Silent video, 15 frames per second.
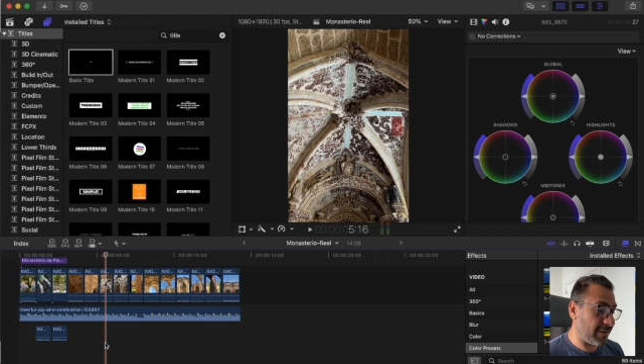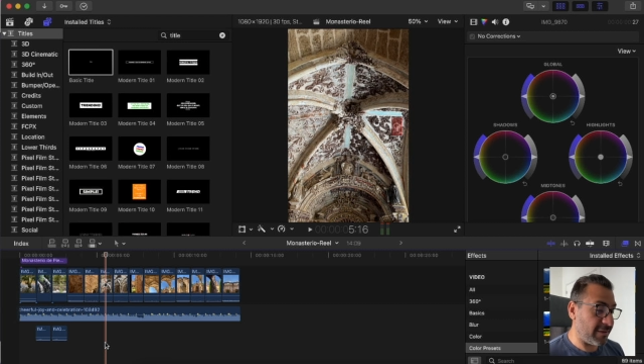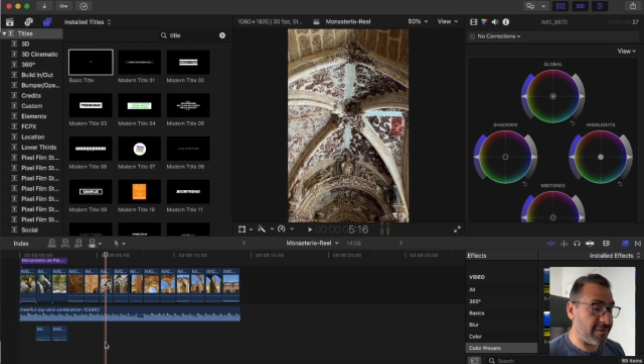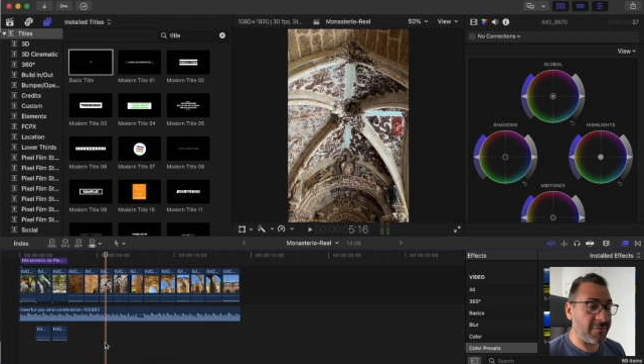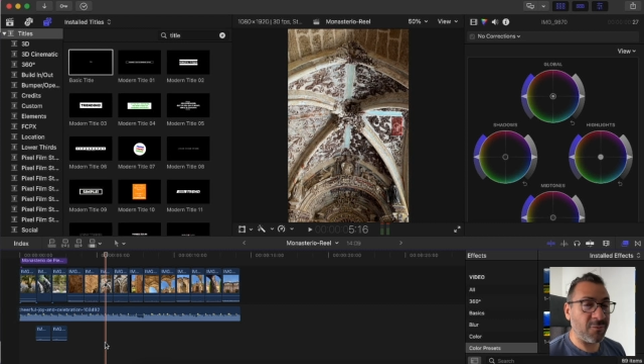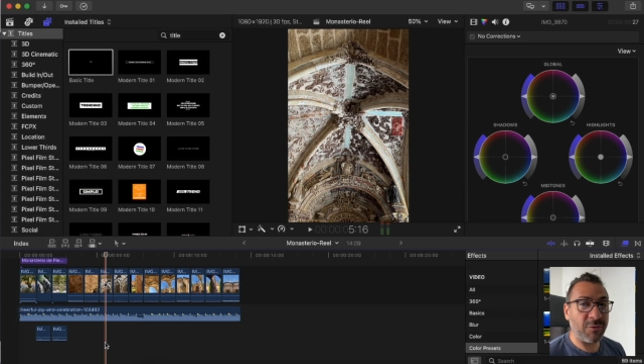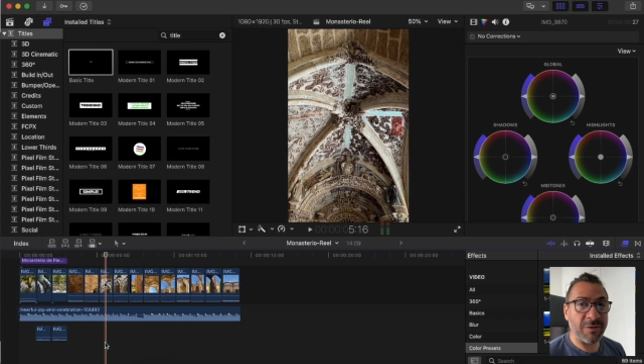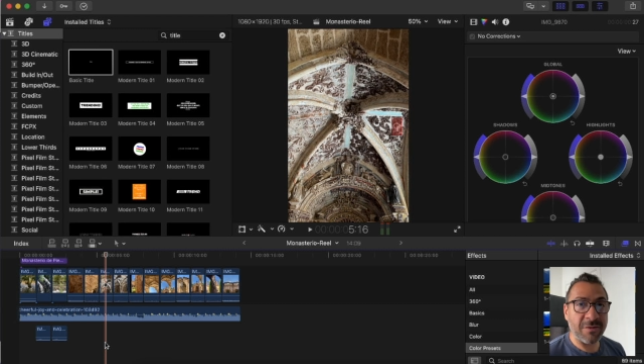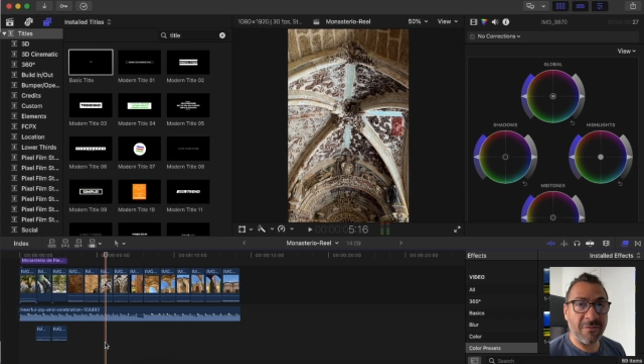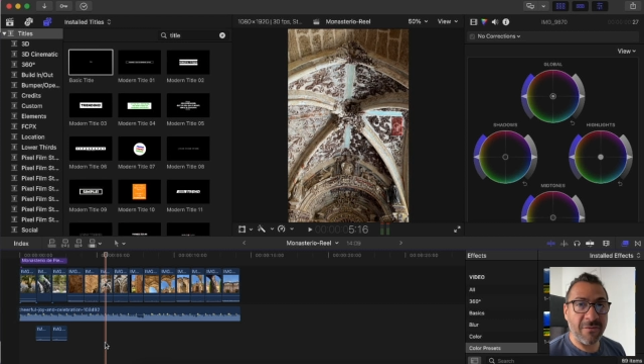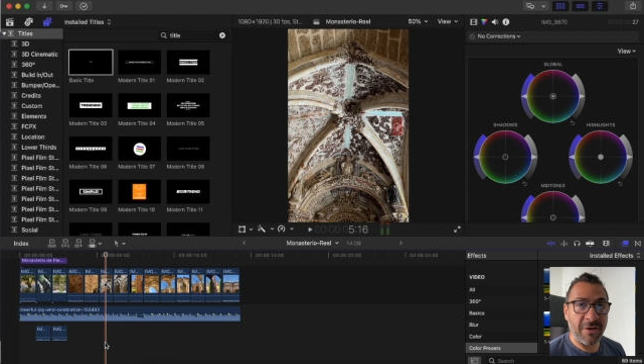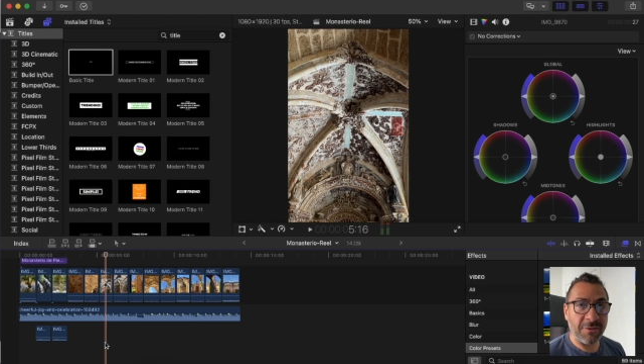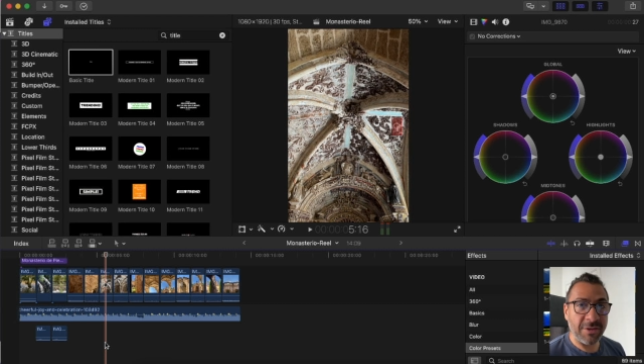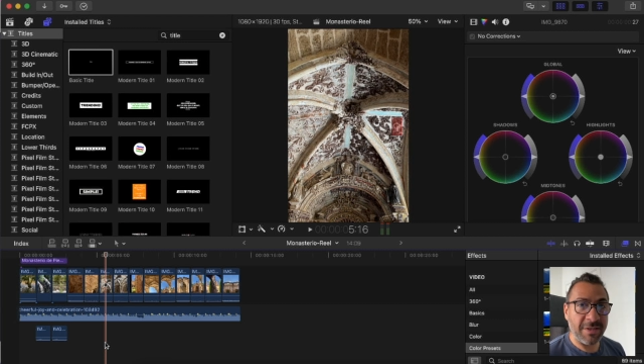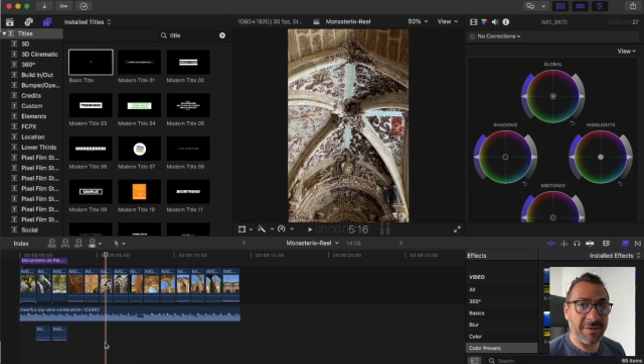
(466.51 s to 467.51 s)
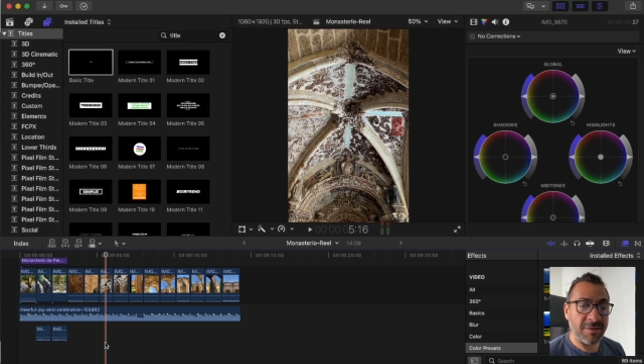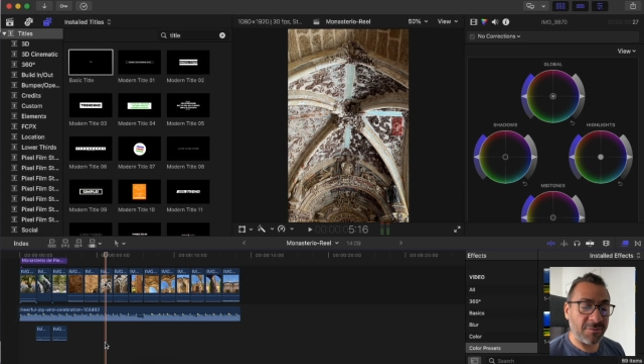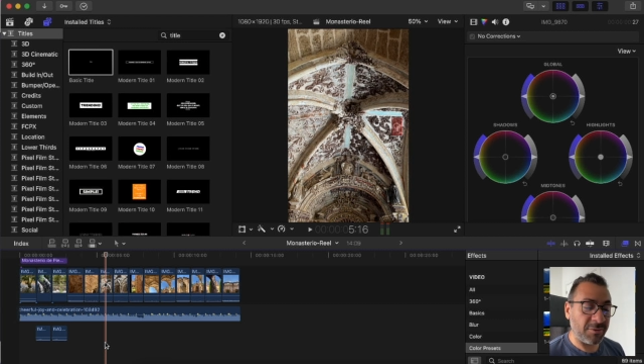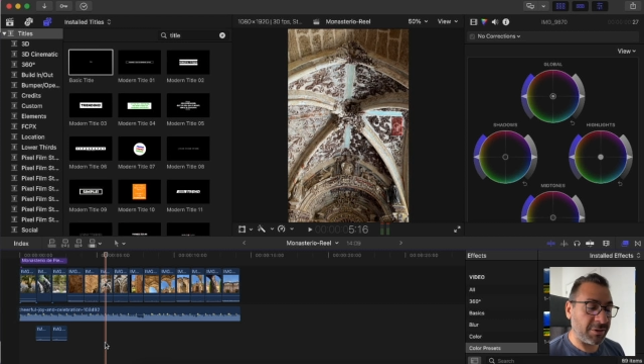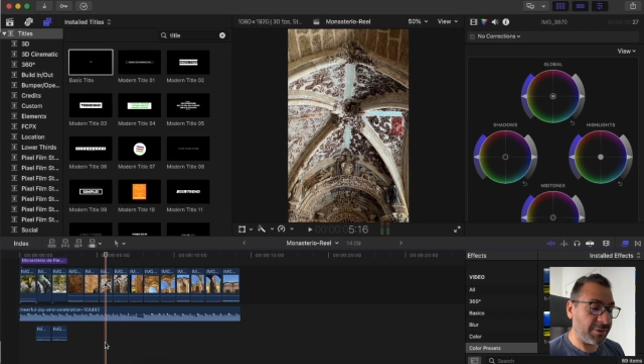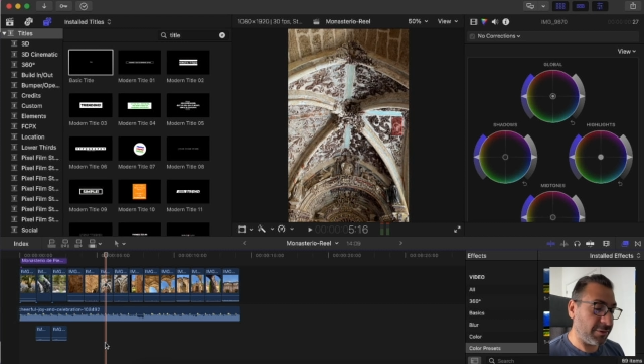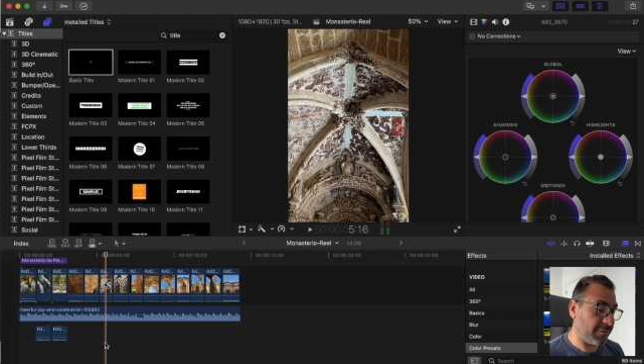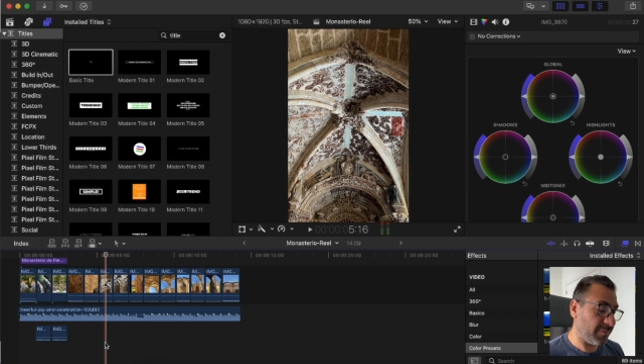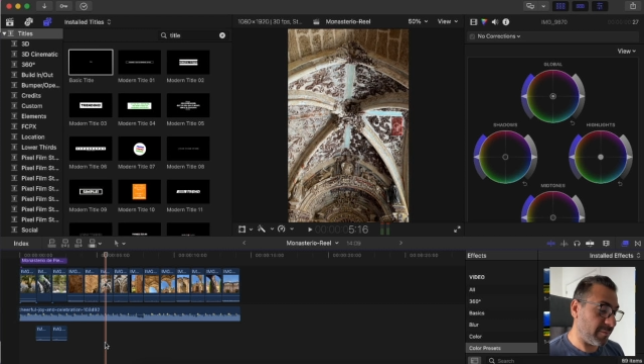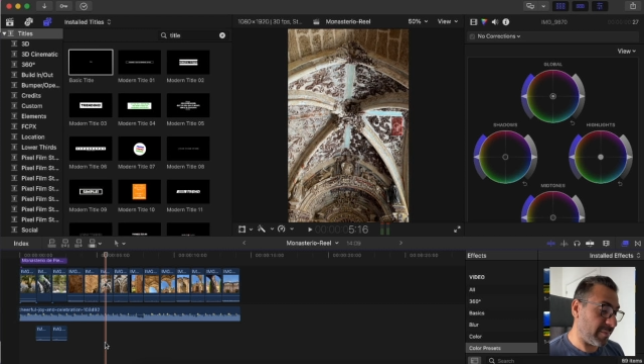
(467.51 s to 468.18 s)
this was a very easy one,